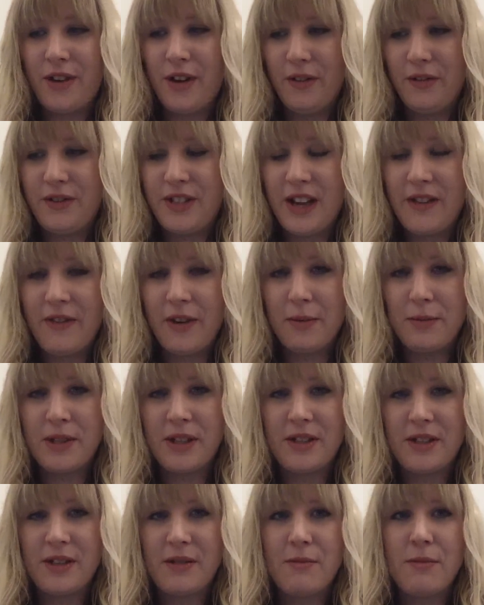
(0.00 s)
DevOps
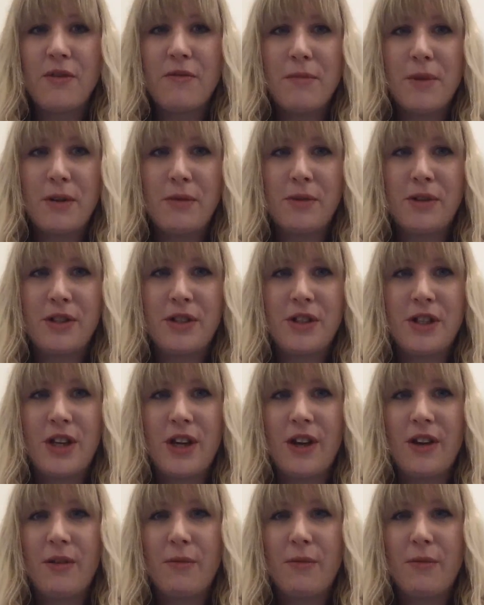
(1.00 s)
as a movement was to